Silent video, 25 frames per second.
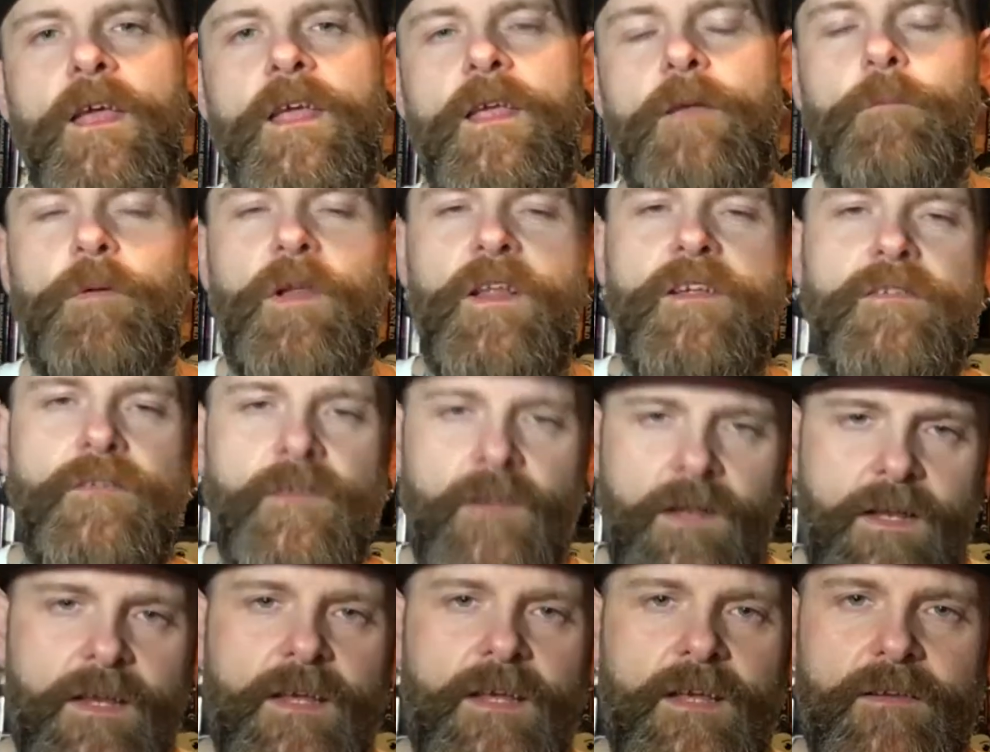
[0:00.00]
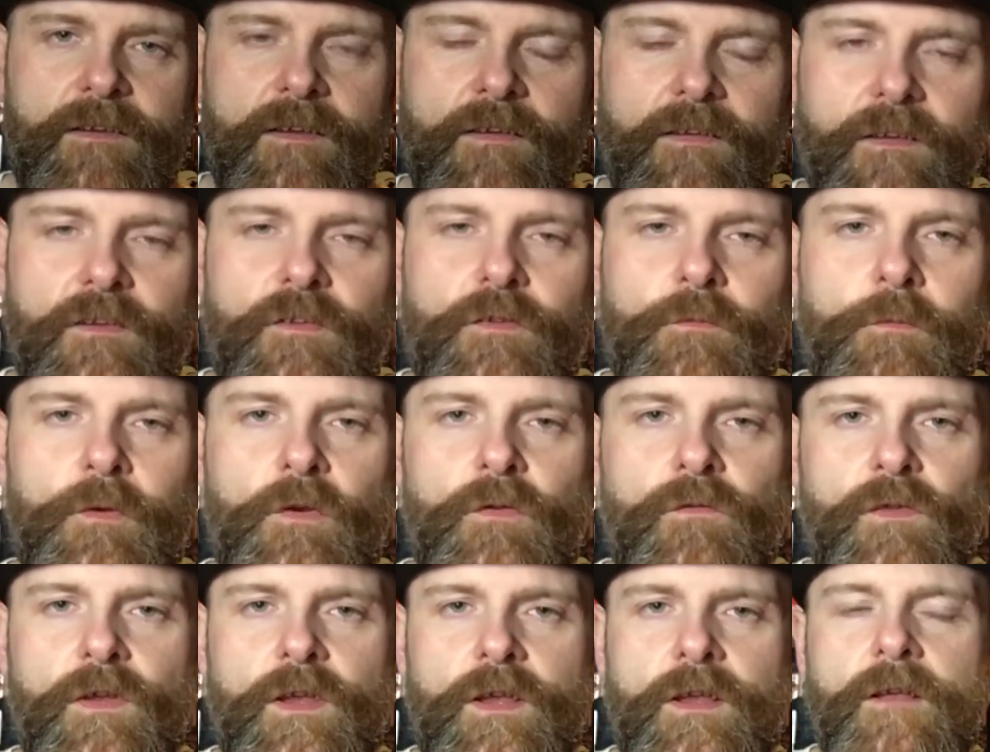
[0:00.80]
He plays the lead in this
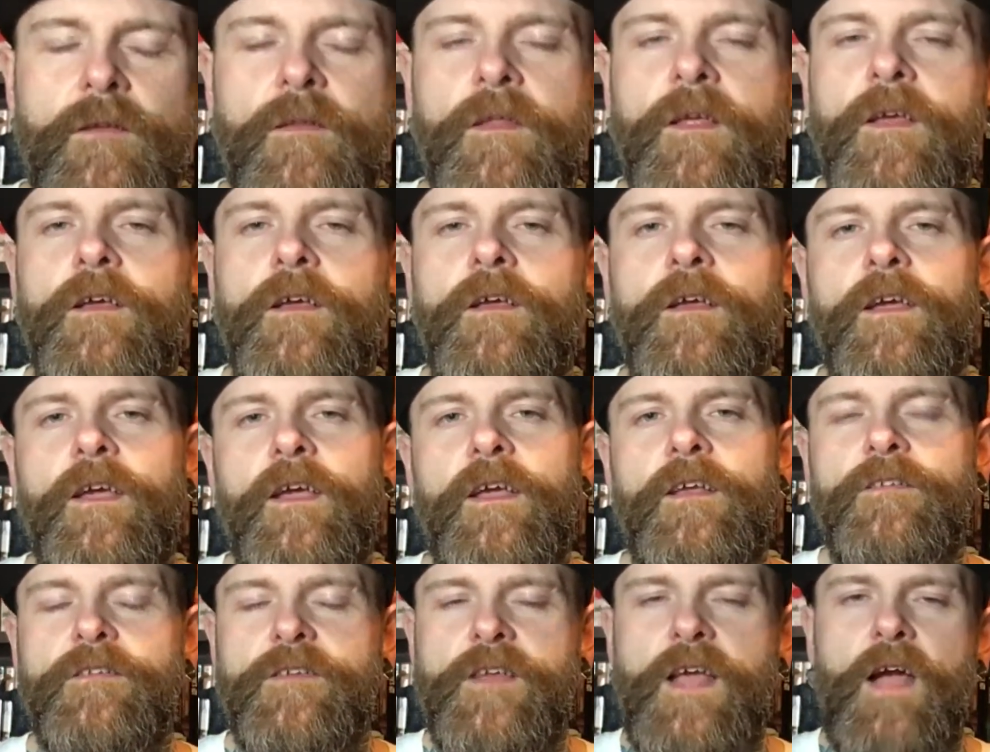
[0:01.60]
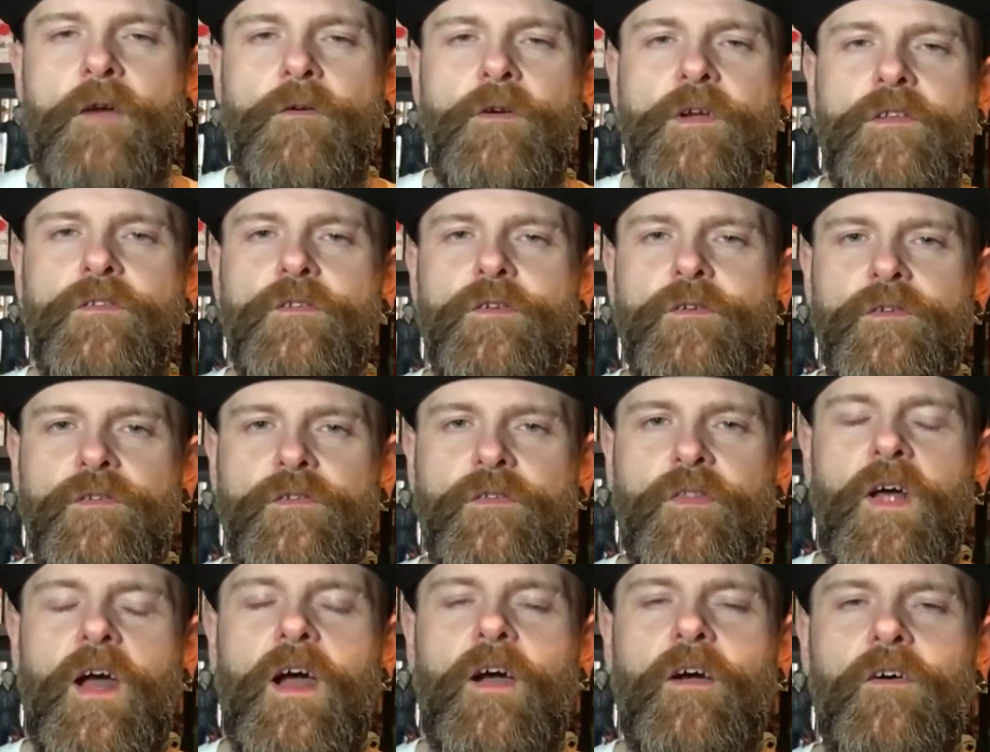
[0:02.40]
movie, his character is
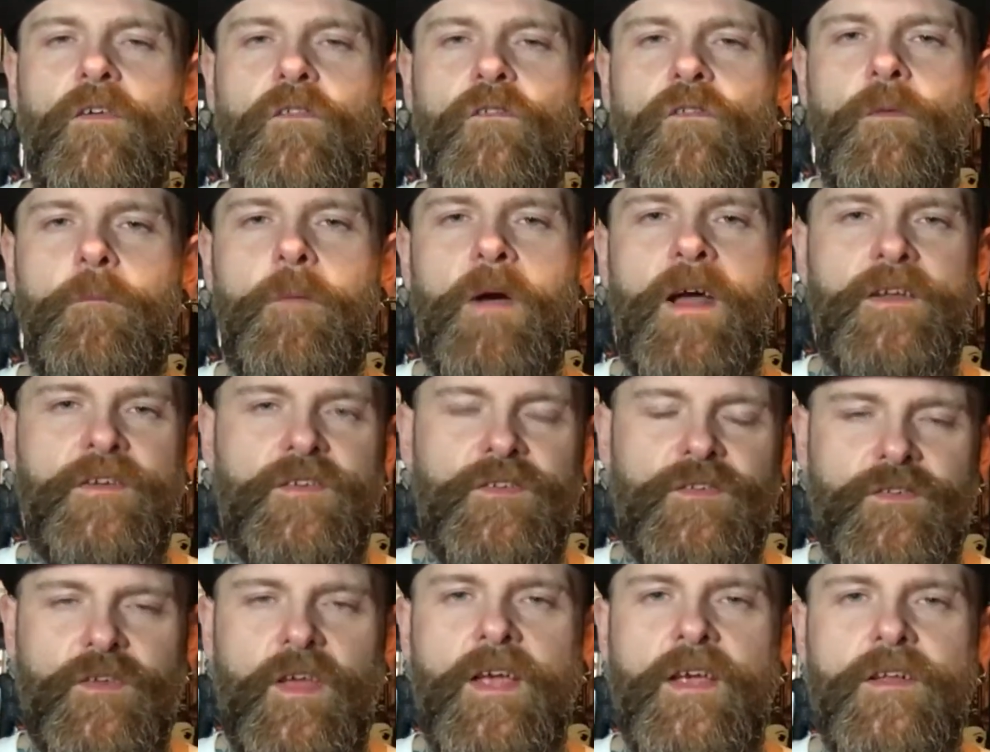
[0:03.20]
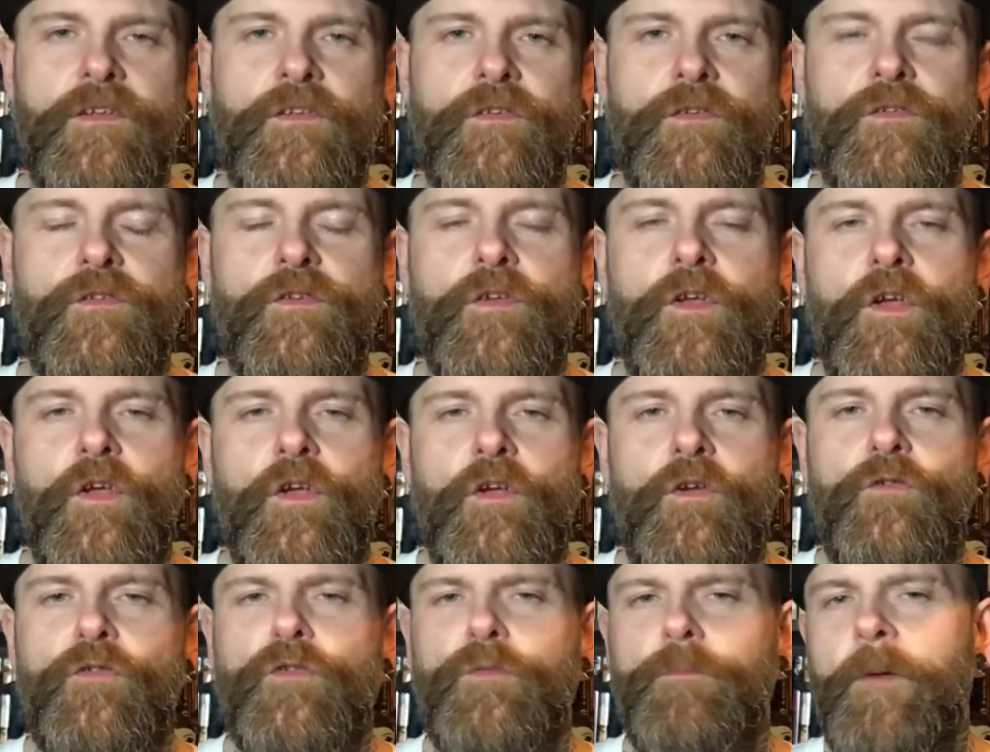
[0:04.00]
that of a man of science
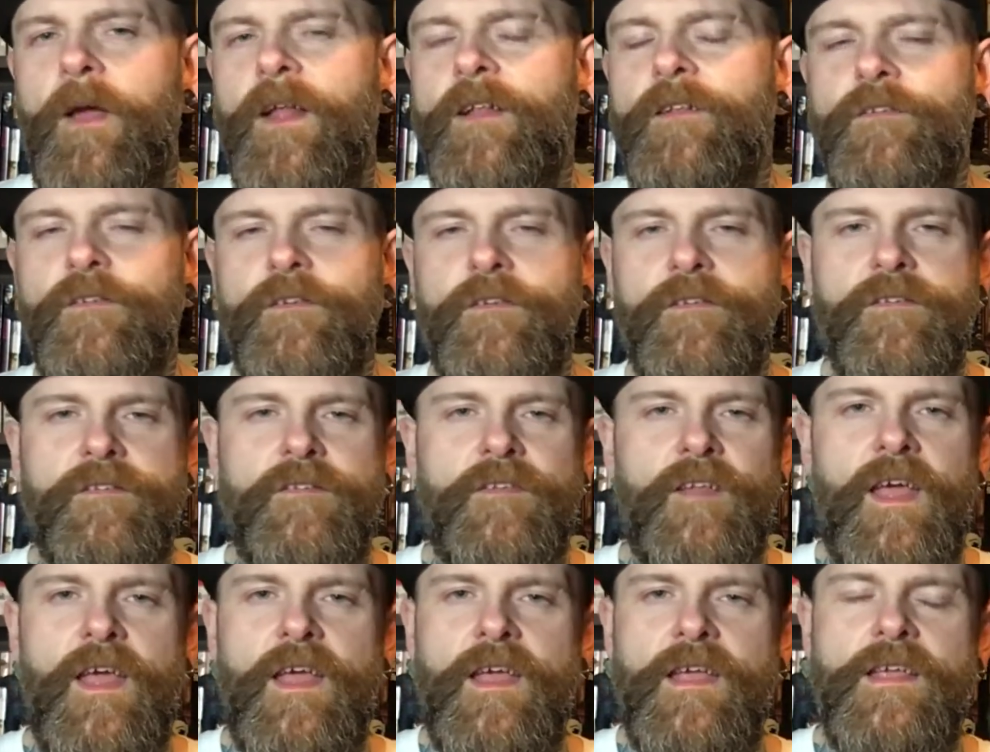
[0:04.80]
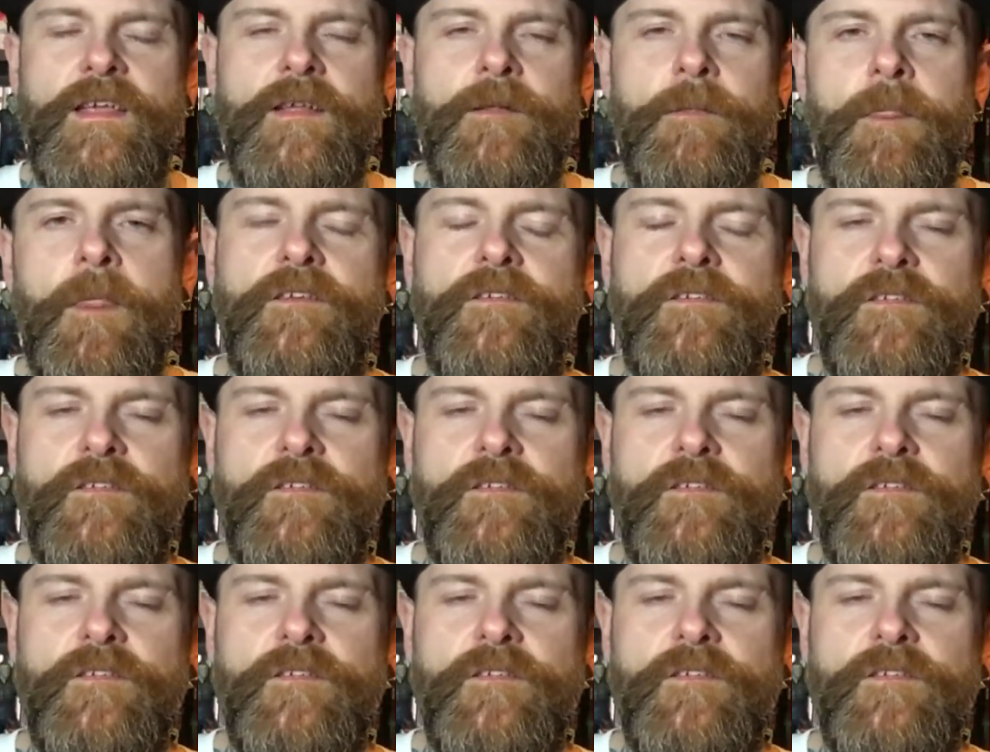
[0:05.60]
who spends his day